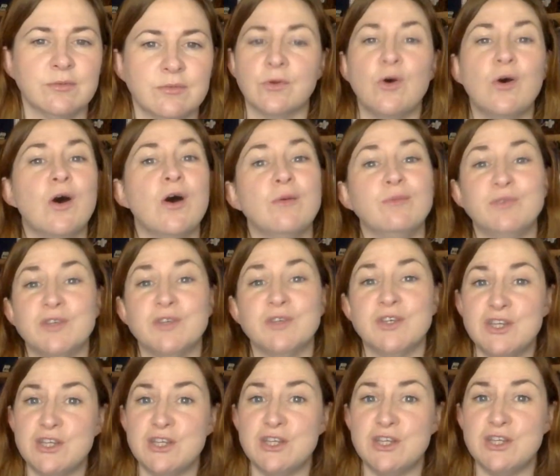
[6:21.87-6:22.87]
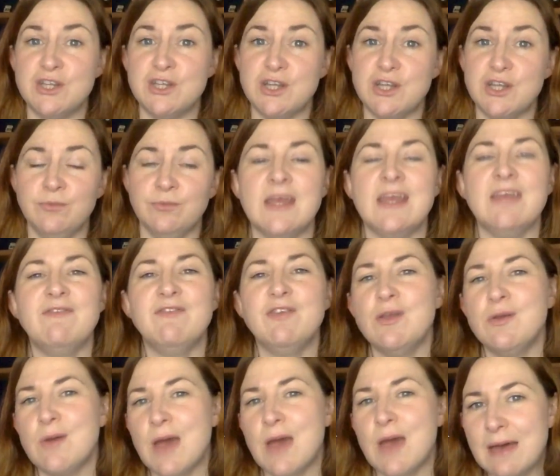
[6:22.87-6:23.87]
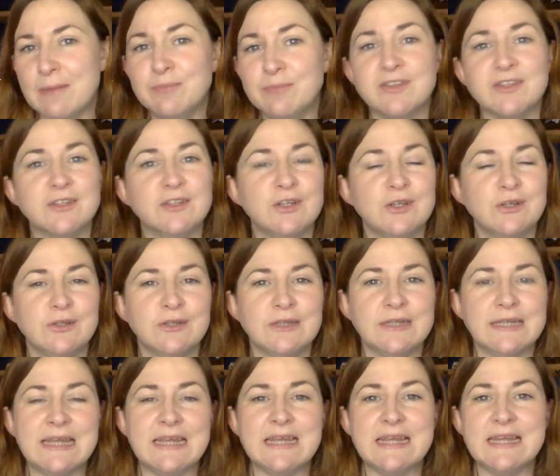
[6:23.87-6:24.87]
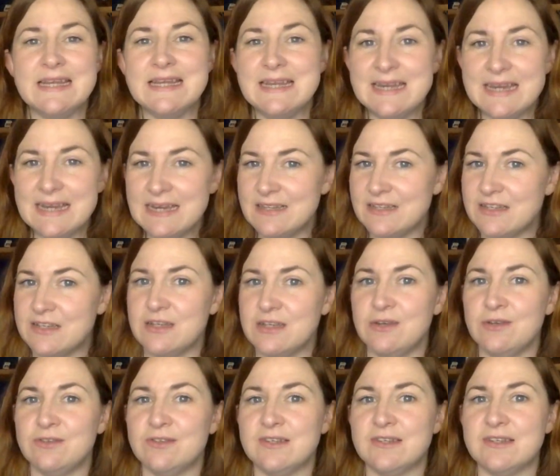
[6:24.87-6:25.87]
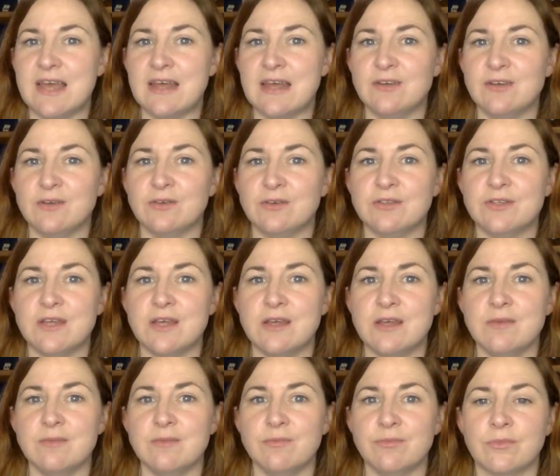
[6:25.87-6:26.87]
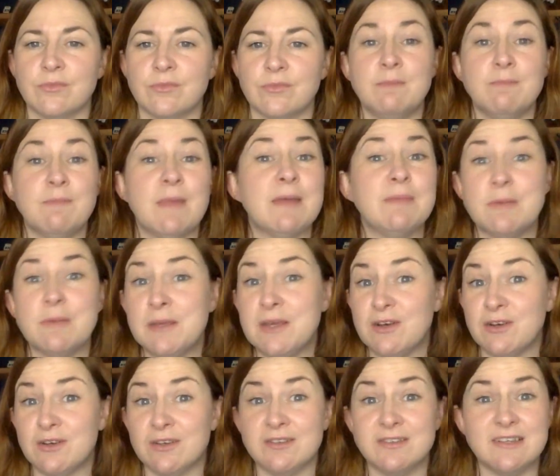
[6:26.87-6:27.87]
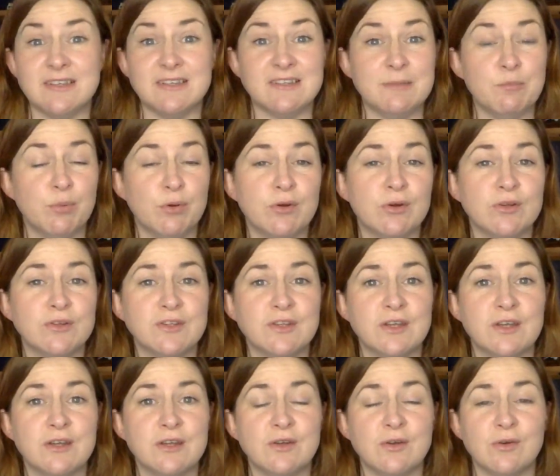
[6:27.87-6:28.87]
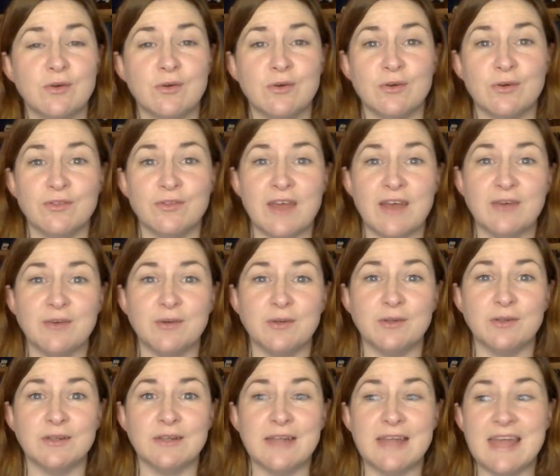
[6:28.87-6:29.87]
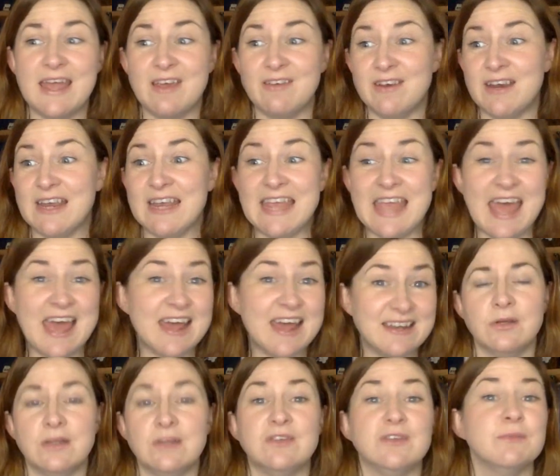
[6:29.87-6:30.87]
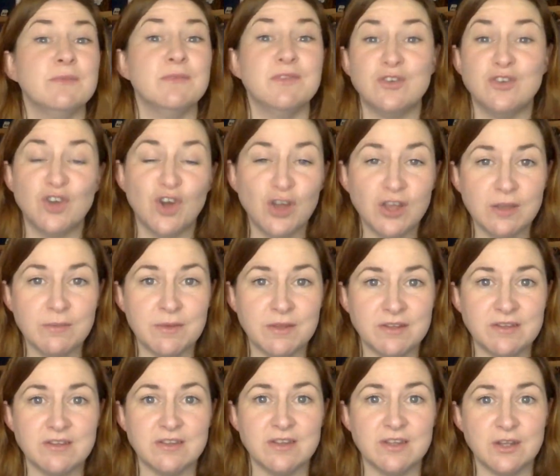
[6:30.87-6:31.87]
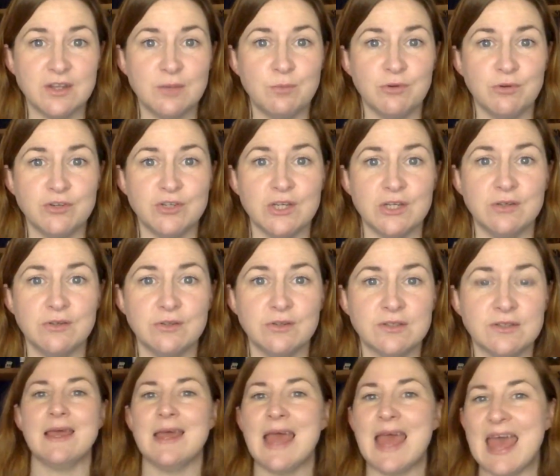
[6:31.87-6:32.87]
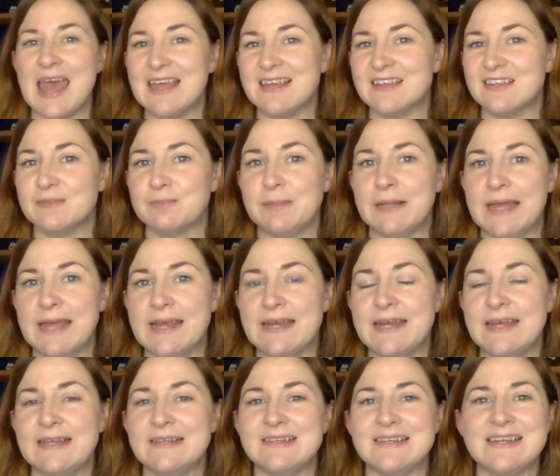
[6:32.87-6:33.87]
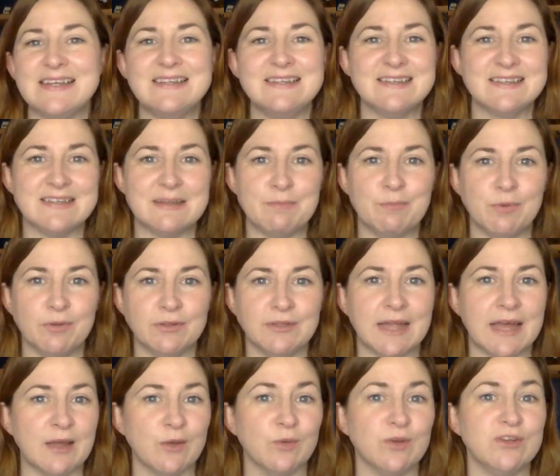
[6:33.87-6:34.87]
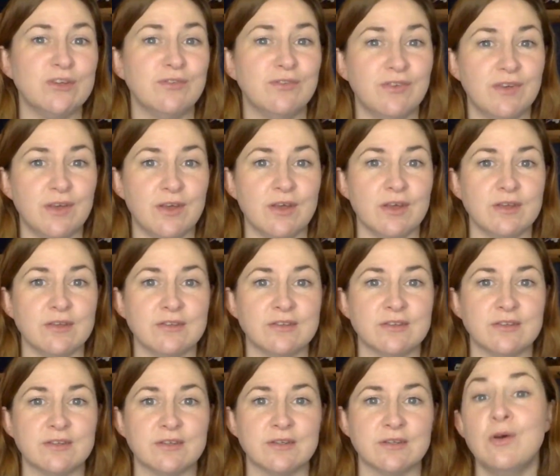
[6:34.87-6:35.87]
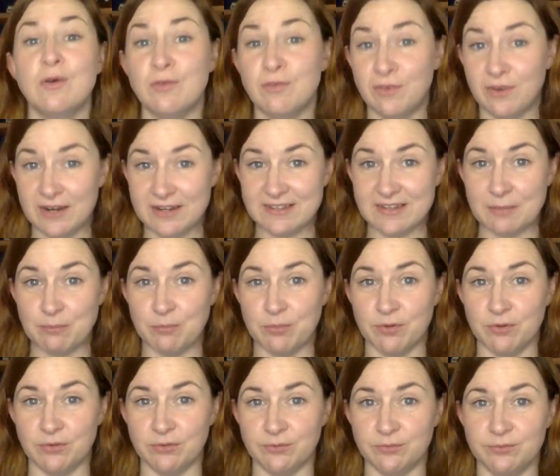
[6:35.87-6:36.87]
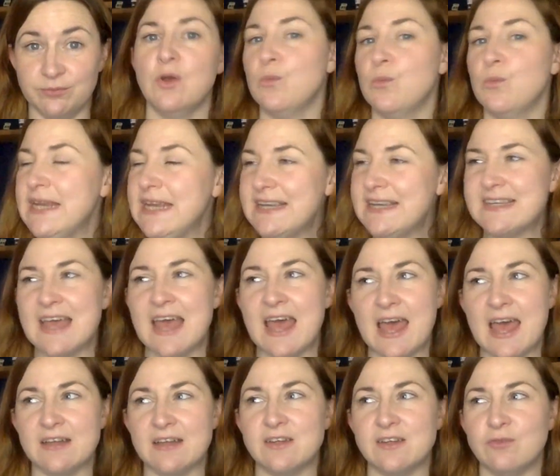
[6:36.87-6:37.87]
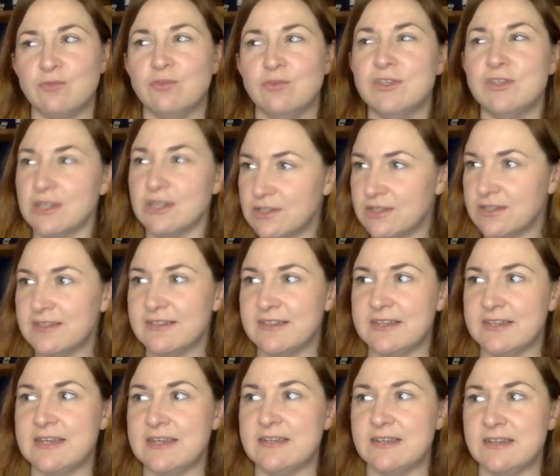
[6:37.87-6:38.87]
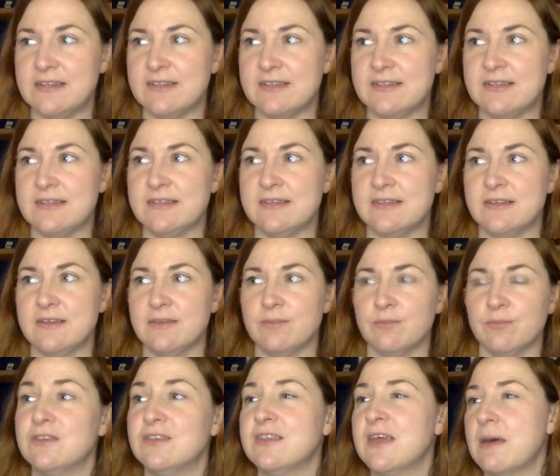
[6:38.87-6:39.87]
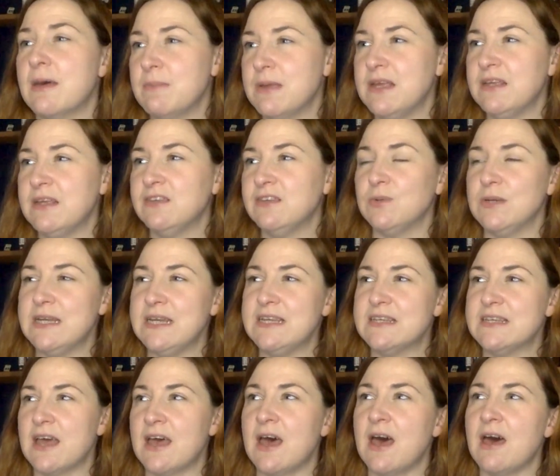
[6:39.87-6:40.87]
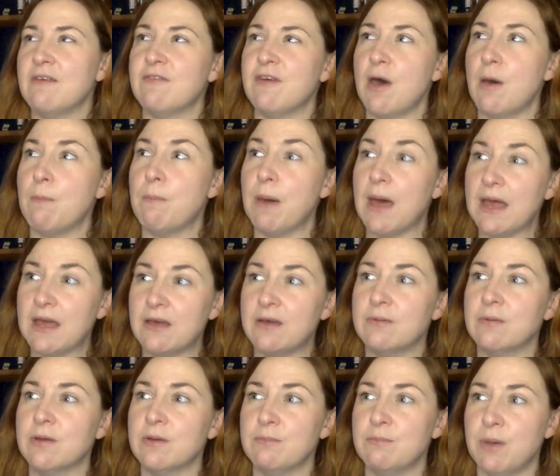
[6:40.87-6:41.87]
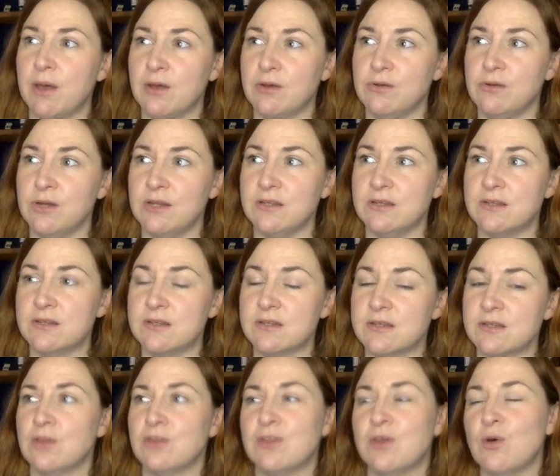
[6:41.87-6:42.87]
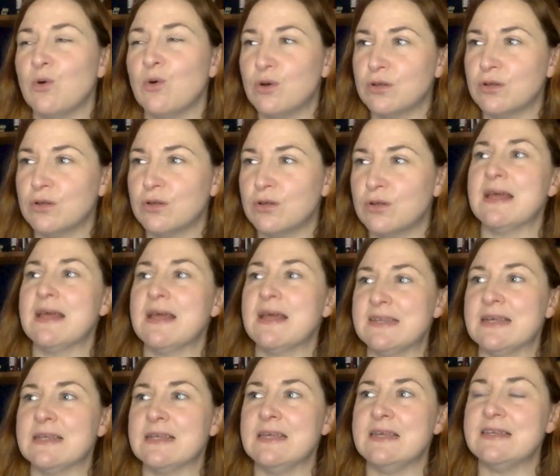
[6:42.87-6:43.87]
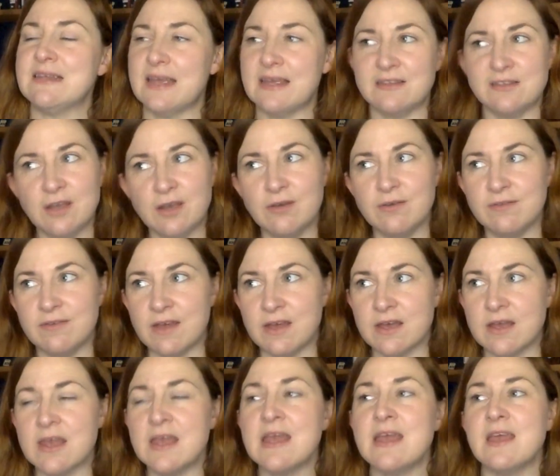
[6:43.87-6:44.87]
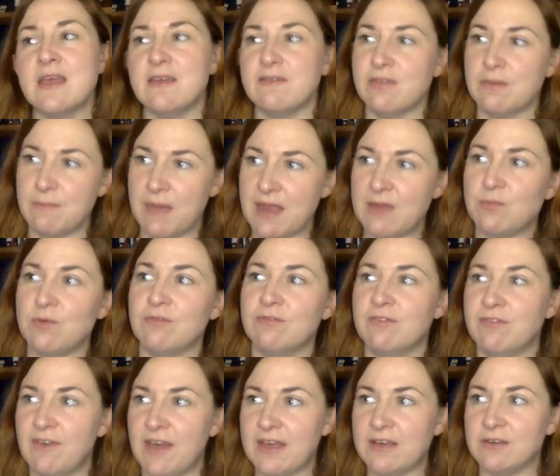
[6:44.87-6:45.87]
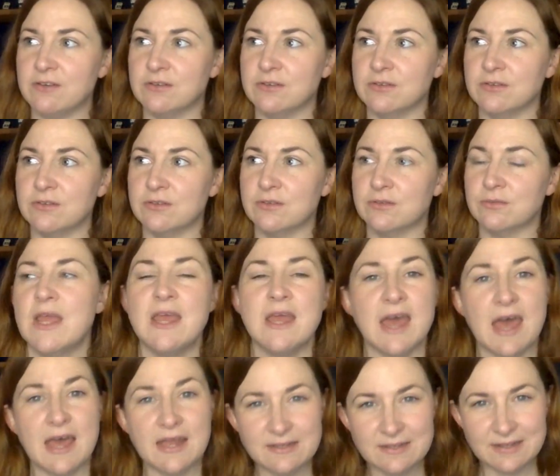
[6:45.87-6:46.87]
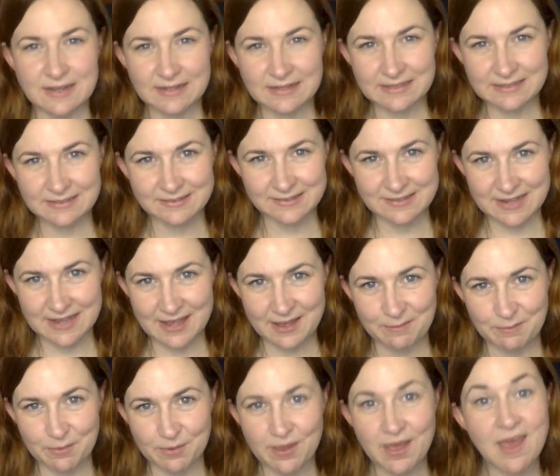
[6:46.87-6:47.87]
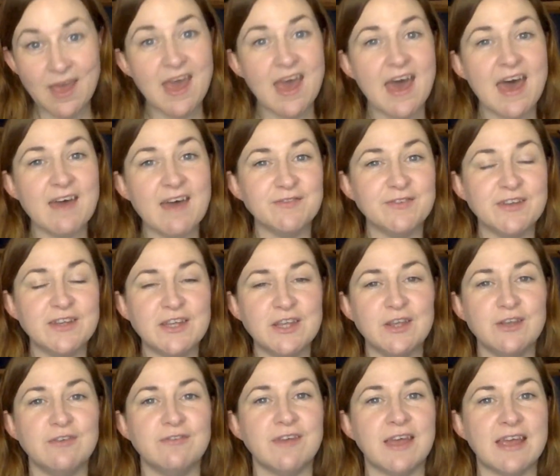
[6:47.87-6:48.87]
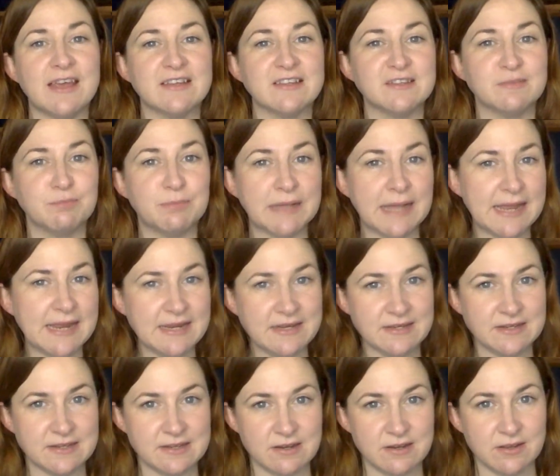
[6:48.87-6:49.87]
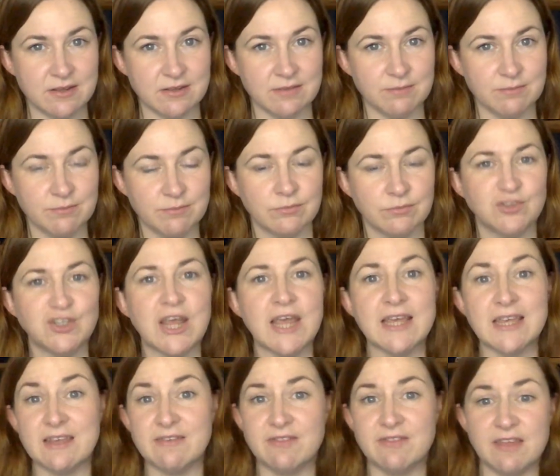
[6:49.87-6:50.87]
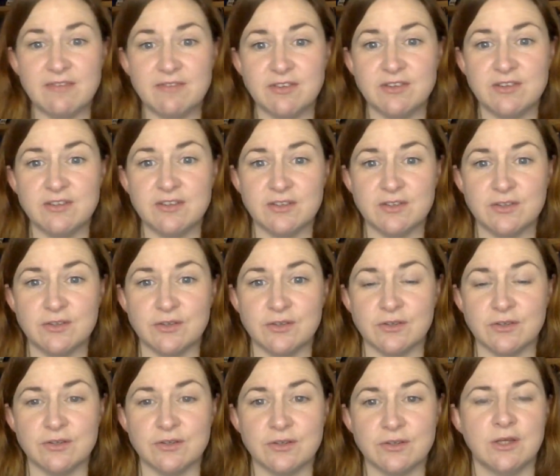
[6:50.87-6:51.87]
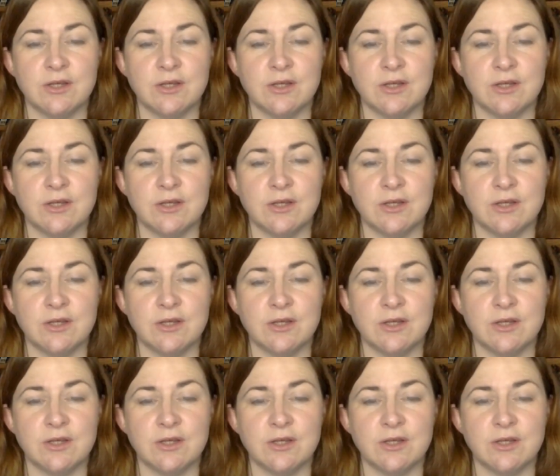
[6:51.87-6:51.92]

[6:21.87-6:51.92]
Or option 2, if you absolutely need to use a technical term, maybe because it's important or they will hear it again in some of the documents that you produce, explain it in simple language first. For example, we need to add redundancy to the system. So that means we need to have a backup component that automatically takes over if the main one fails. And a little tip, after you've explained a term, check if they've understood.